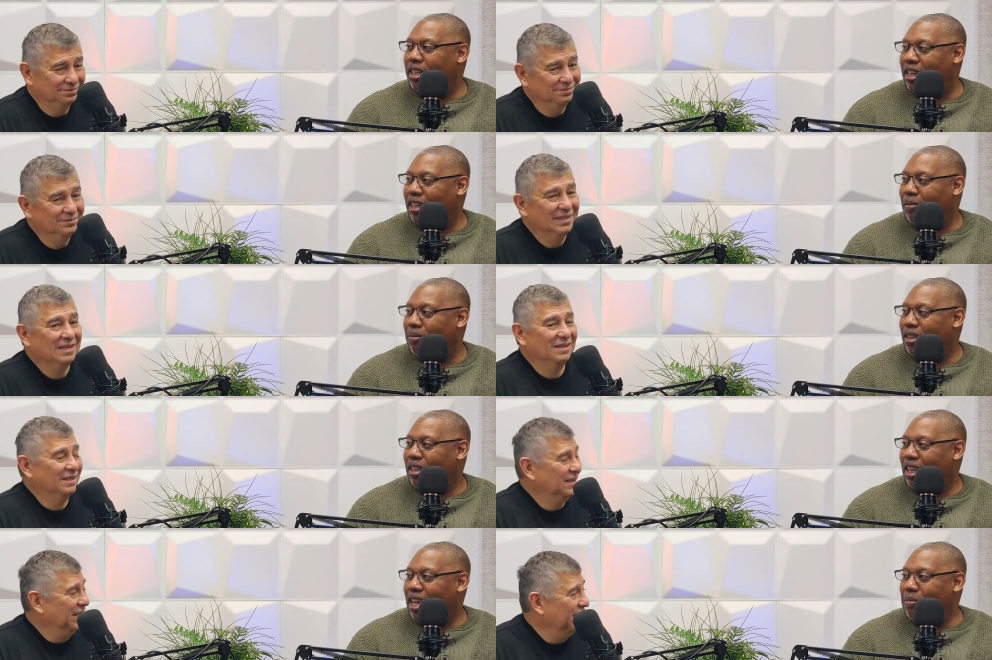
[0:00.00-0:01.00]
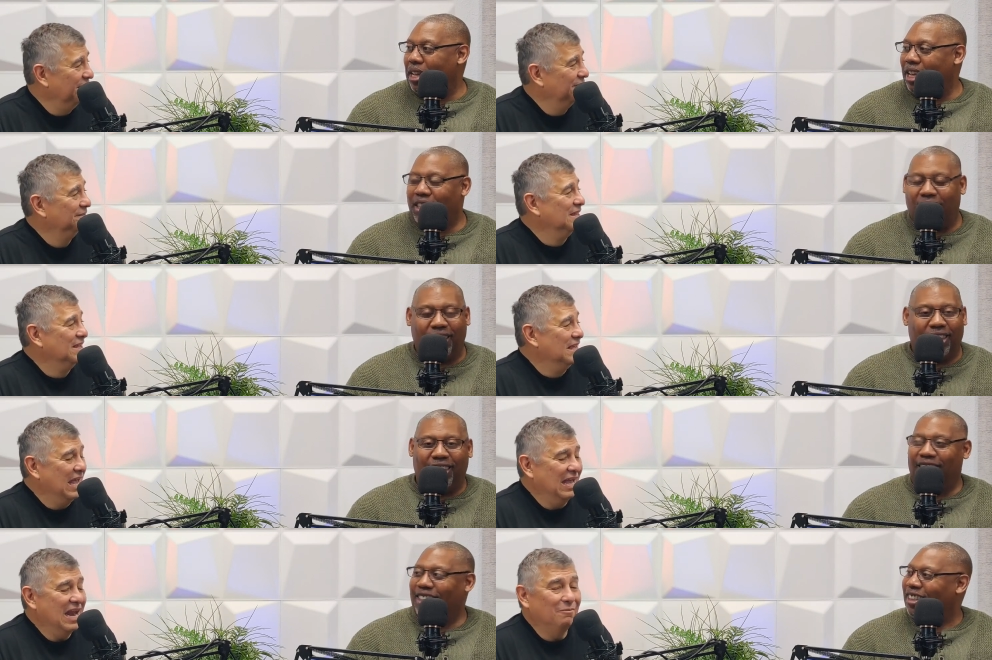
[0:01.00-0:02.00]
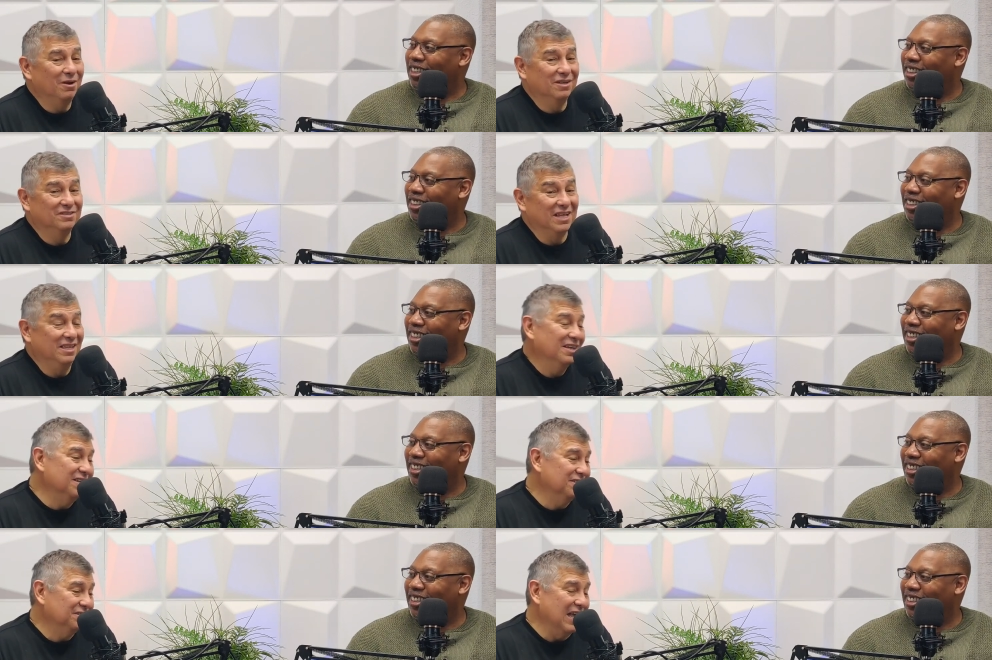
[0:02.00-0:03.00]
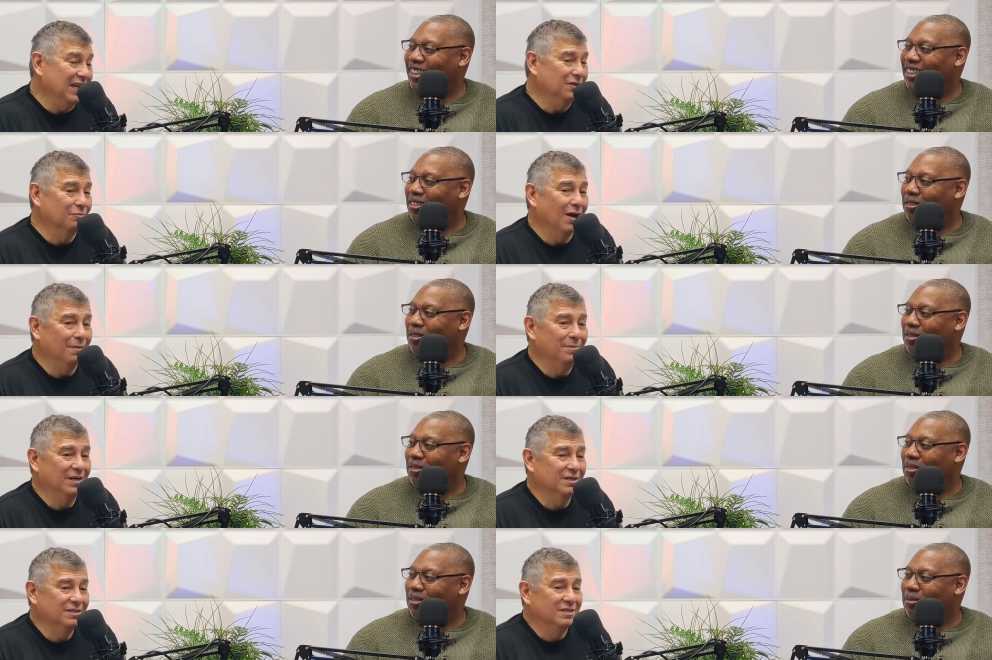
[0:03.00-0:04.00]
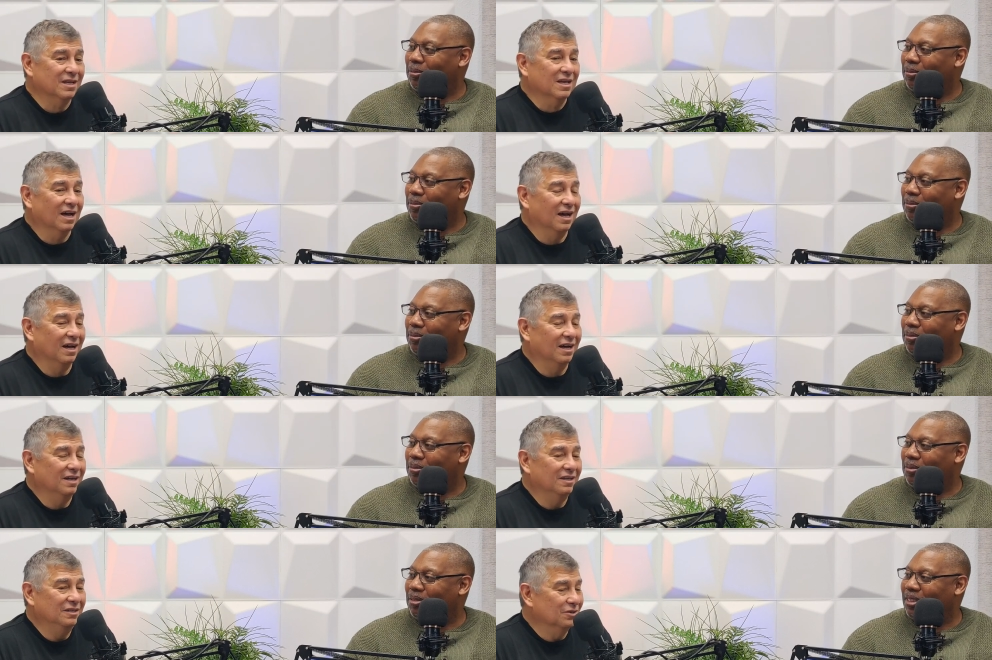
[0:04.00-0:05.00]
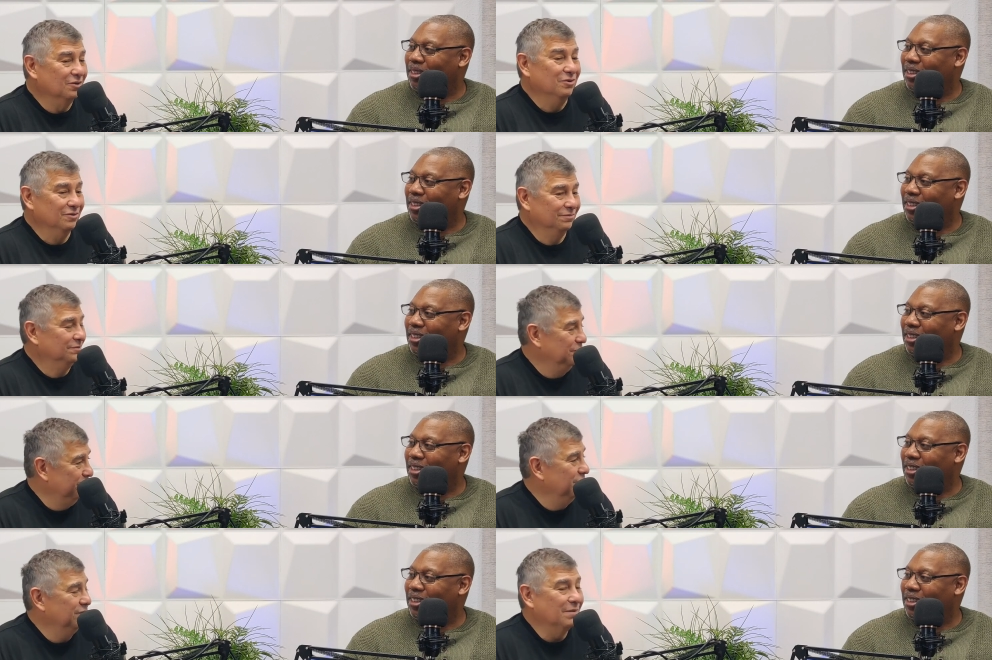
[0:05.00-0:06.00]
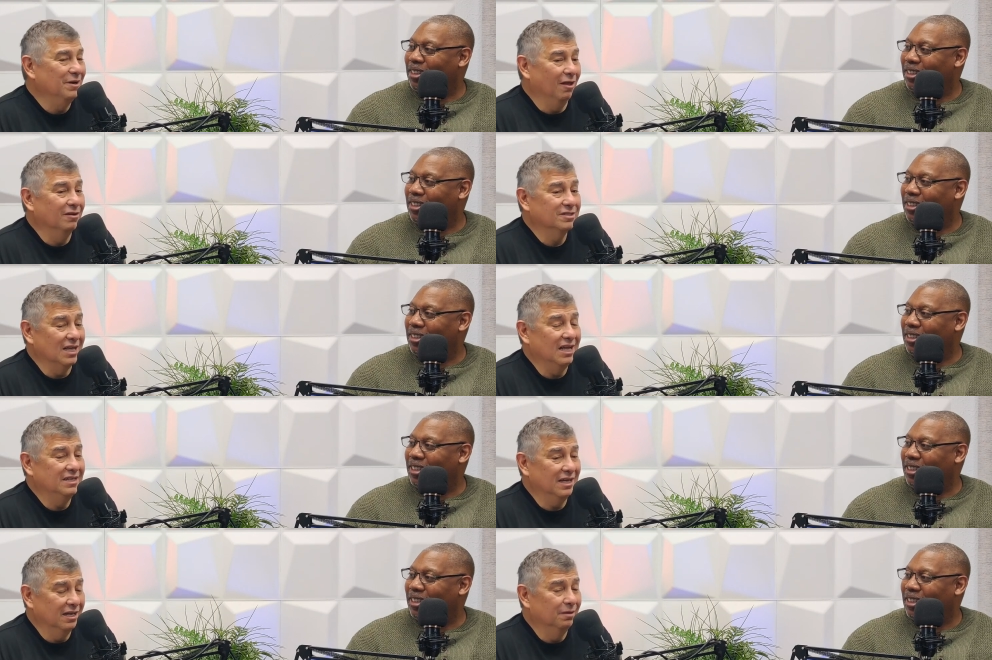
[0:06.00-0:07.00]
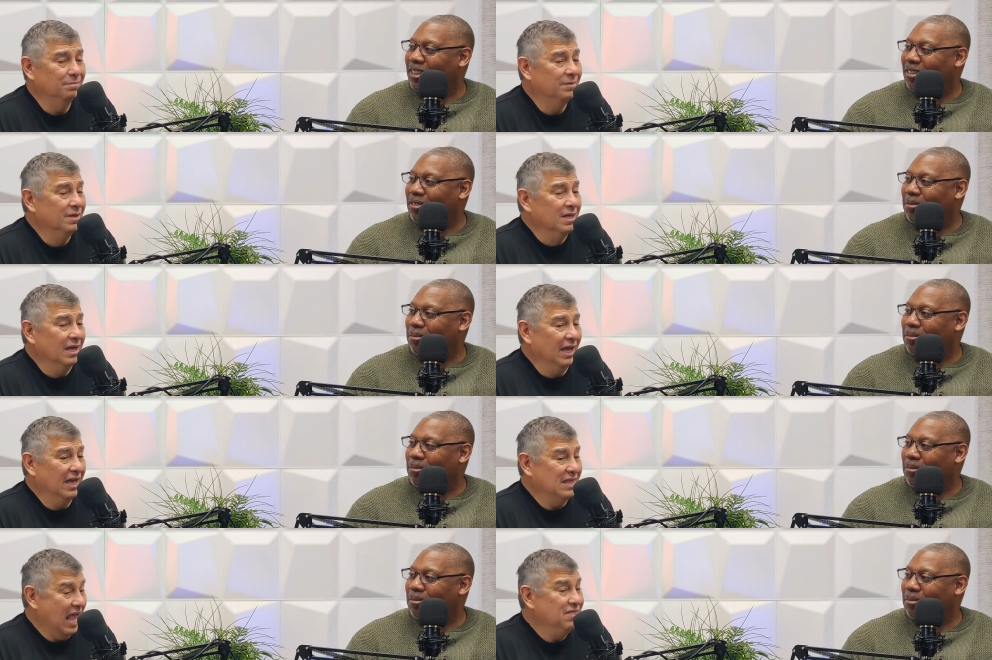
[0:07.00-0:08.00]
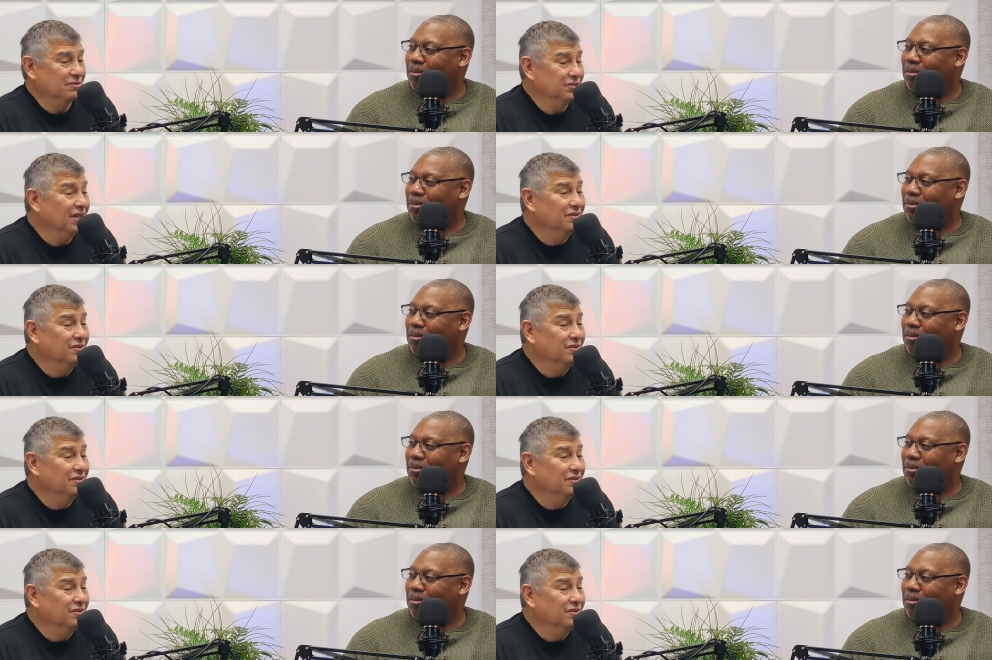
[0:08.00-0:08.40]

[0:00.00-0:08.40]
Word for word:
Speaker 1: city.
Speaker 2: Amen. Yeah. And I want to say this. Thank you, Rob, because uh, you know you're you're coming alongside to help, and and there's